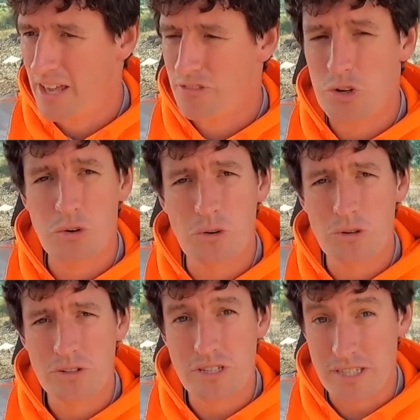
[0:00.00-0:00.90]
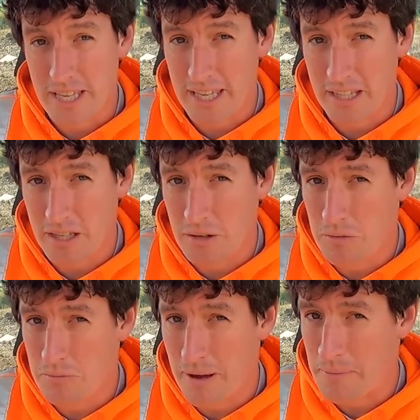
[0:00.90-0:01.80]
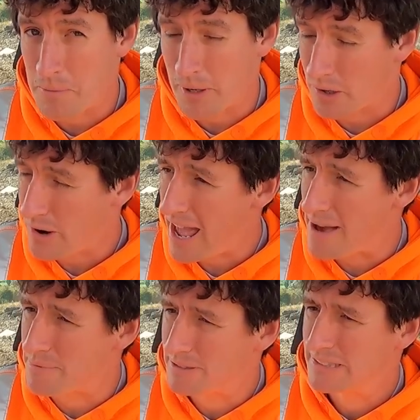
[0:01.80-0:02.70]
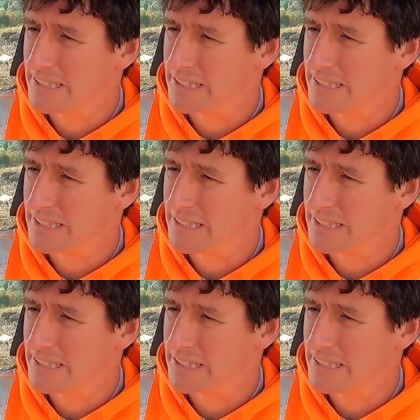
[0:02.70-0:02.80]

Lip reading: If you're just thinking you maybe want to grab,